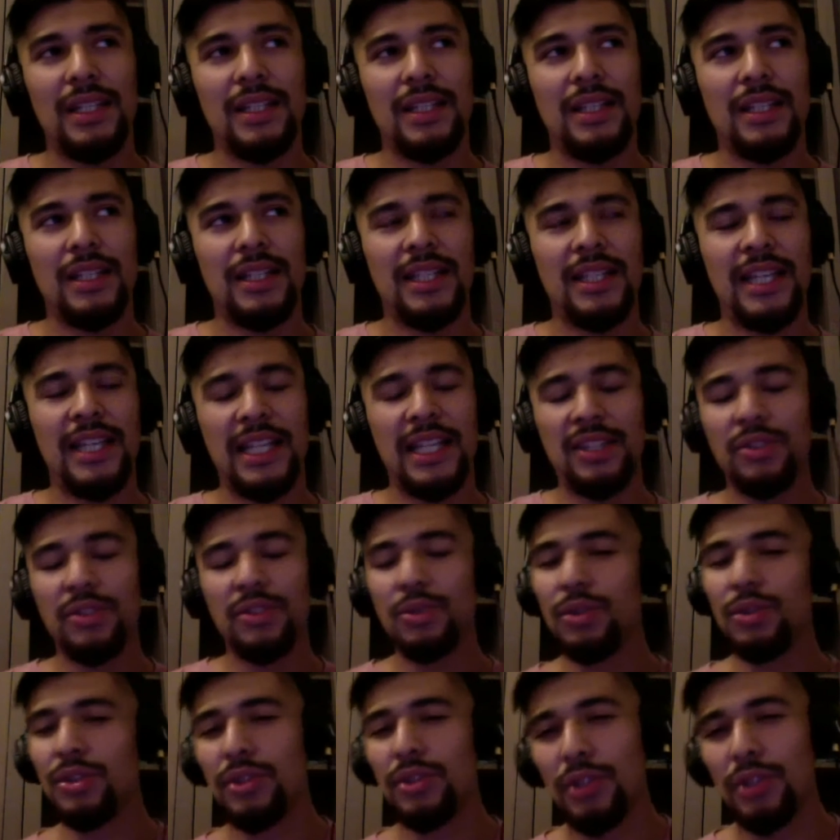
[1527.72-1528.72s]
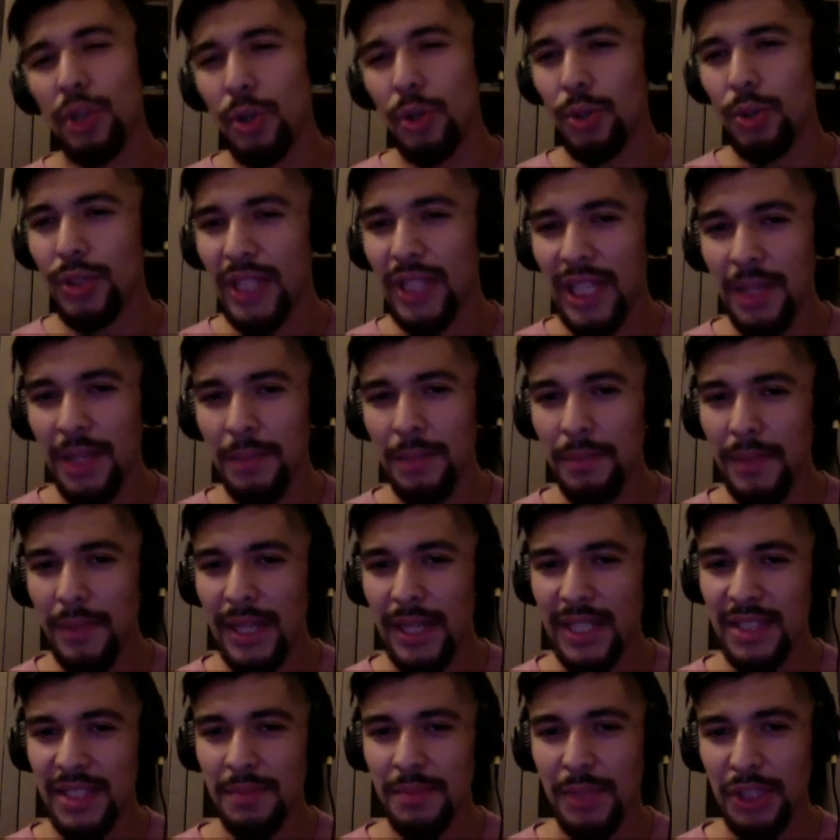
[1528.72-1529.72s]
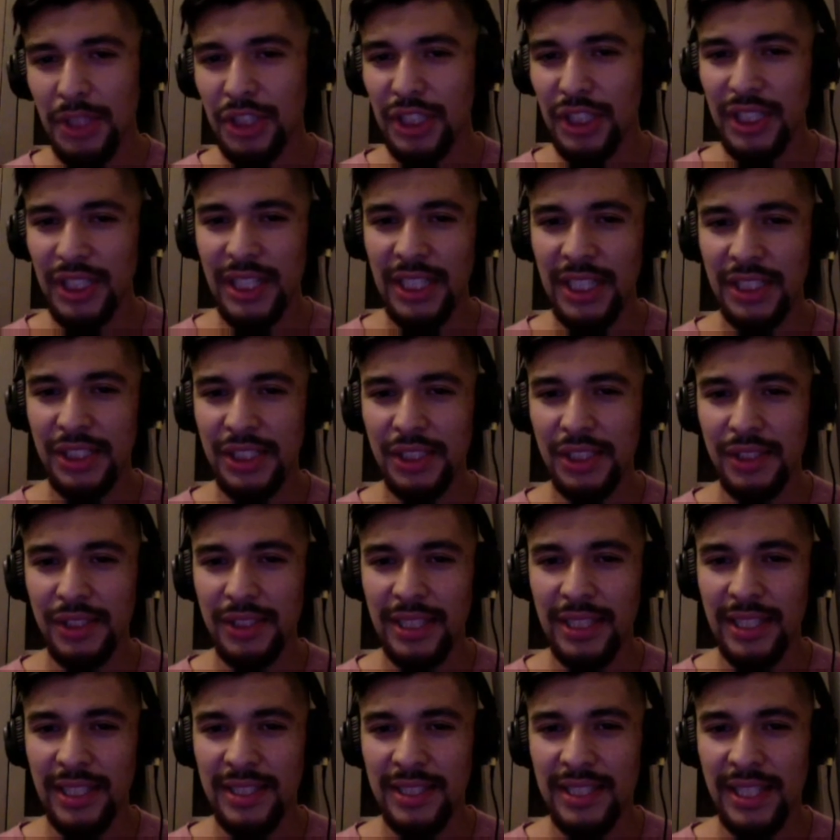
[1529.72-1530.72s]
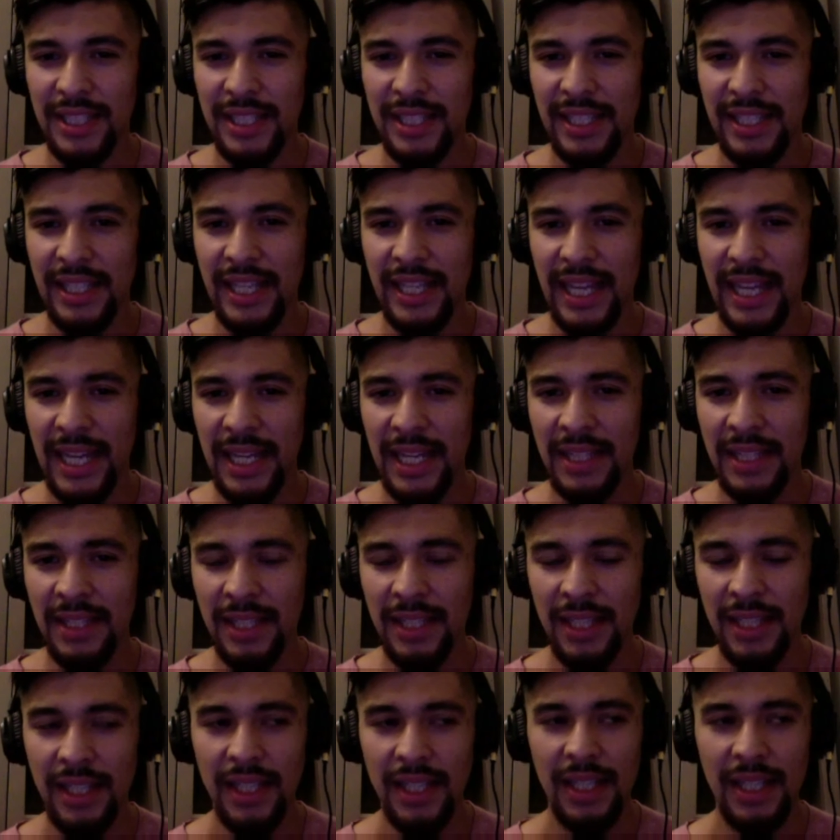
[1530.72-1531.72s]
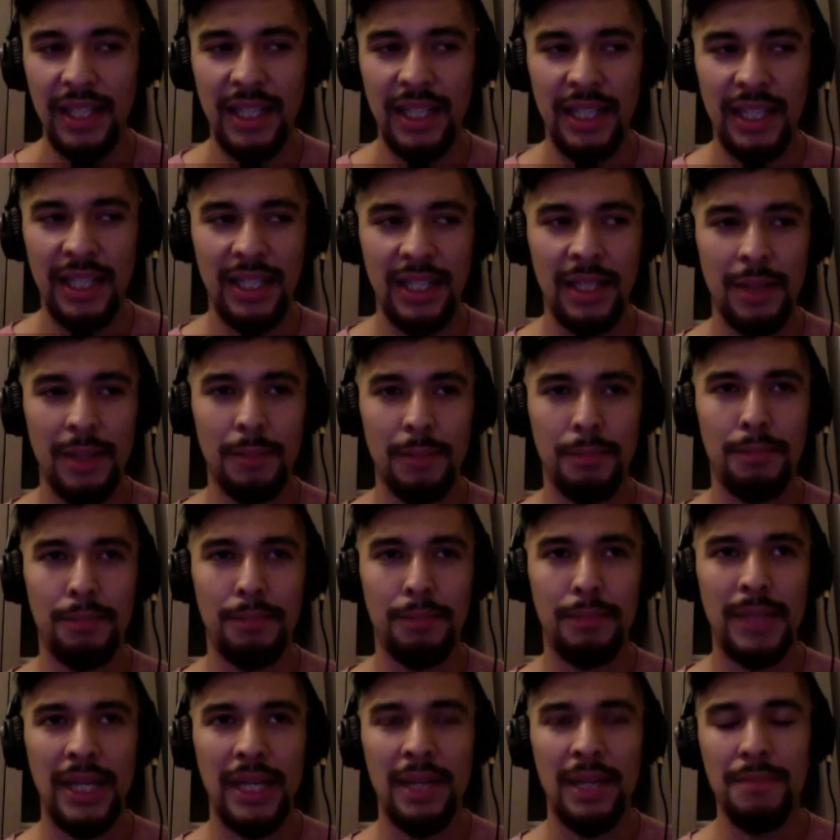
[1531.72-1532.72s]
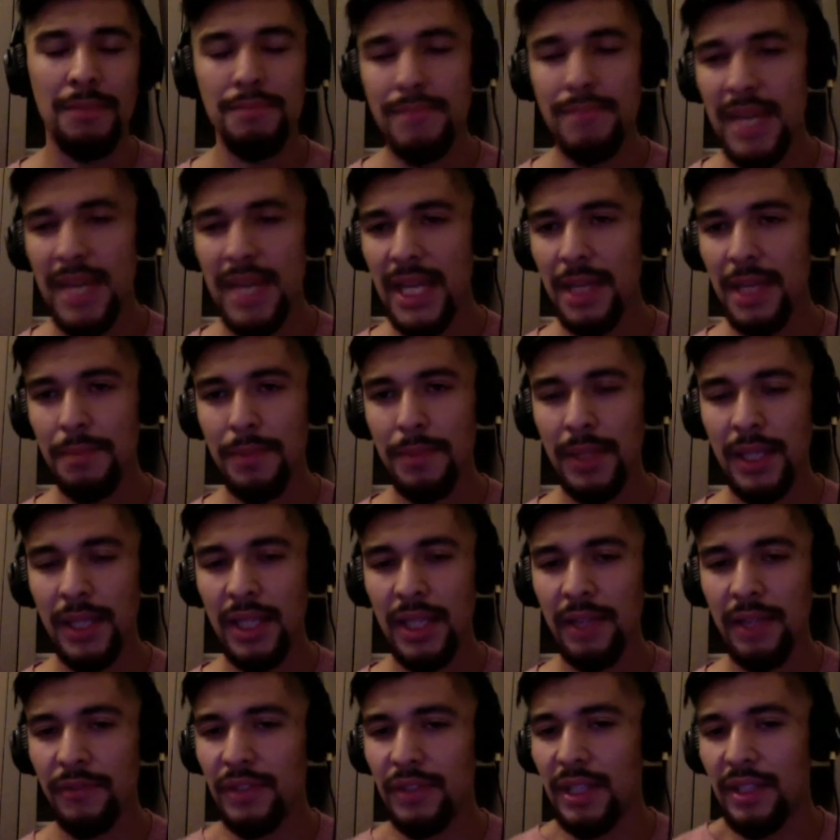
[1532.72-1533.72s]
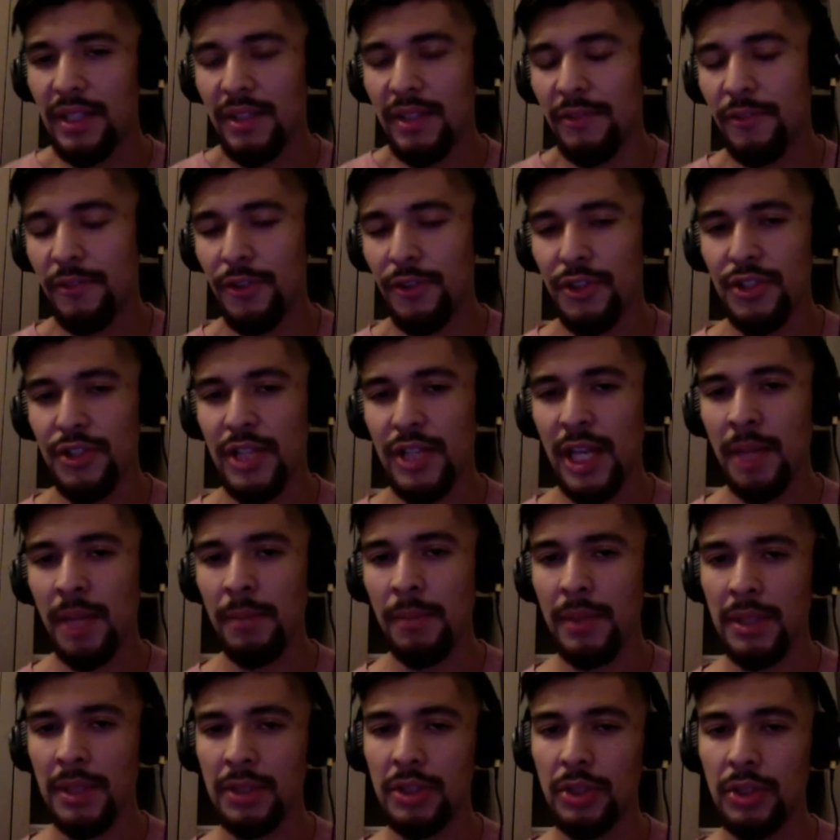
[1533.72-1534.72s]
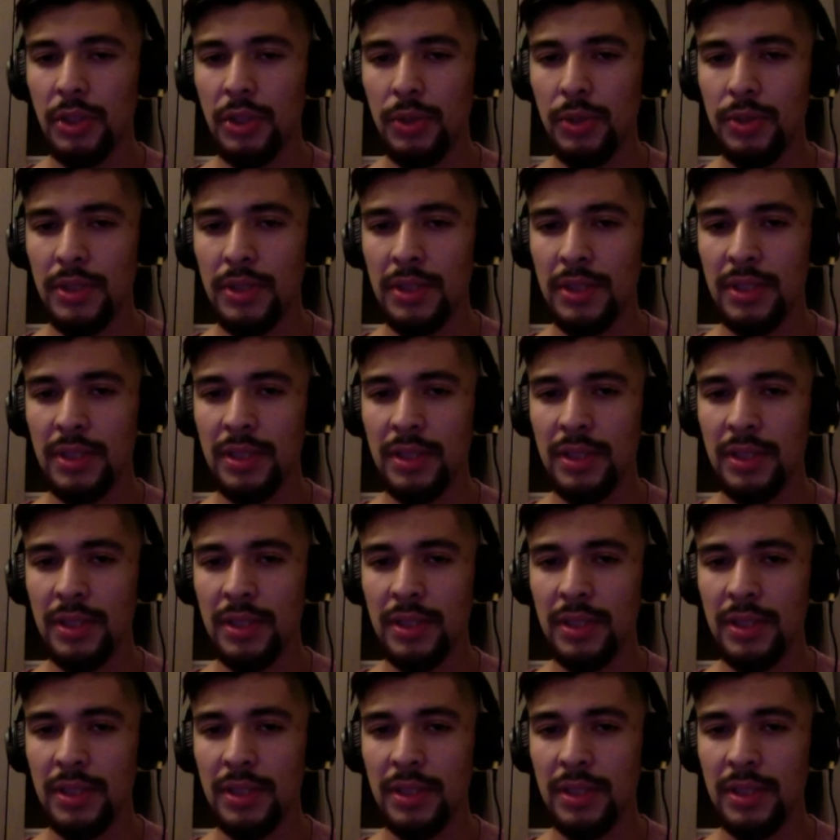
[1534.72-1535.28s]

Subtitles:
get to know them as much as I can. I maybe, if they're the first time, introducing